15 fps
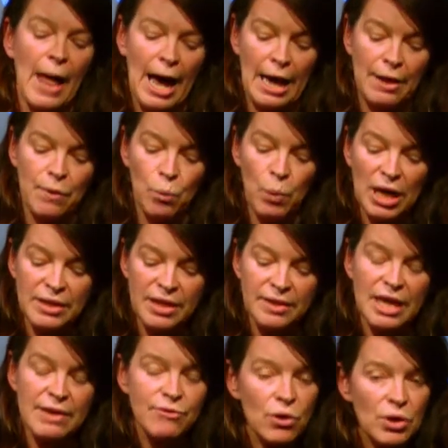And the way that
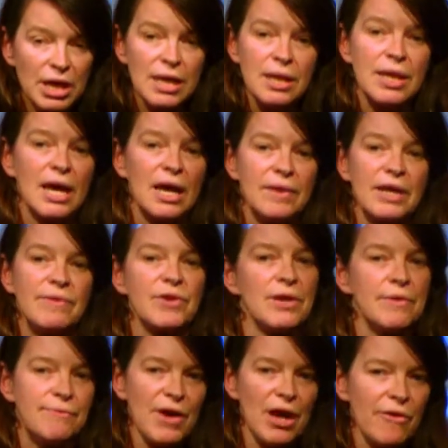they've gone in there, they've
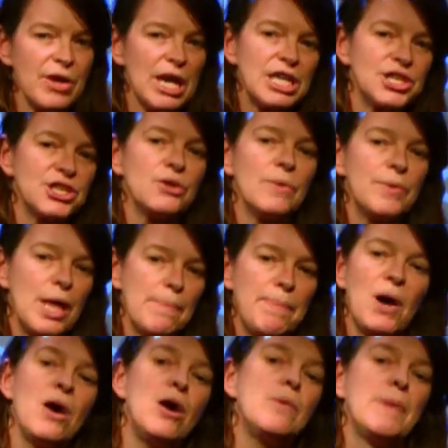done a variation on their
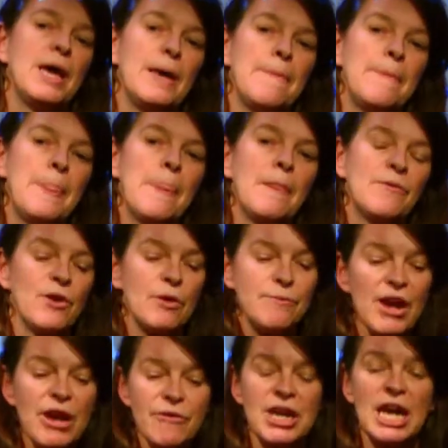permit. So a
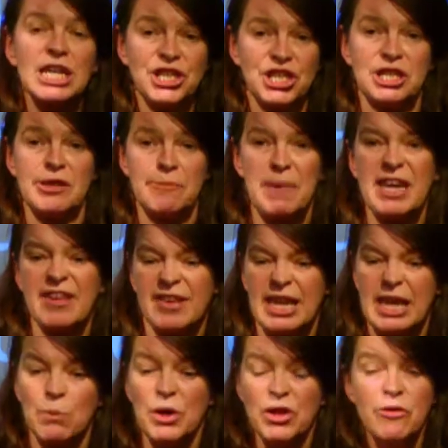variation is
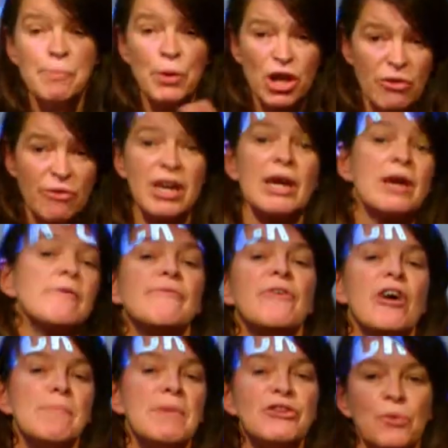basically when you put your
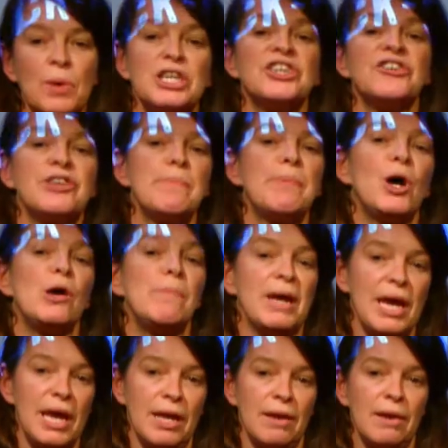environmental agency
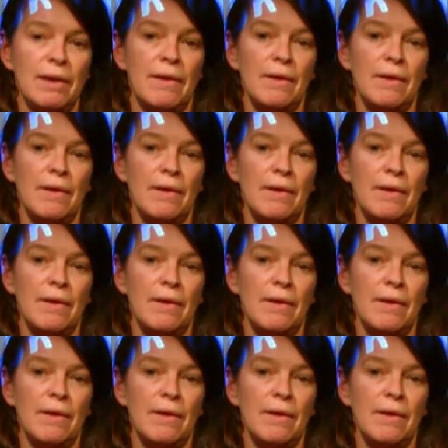permit in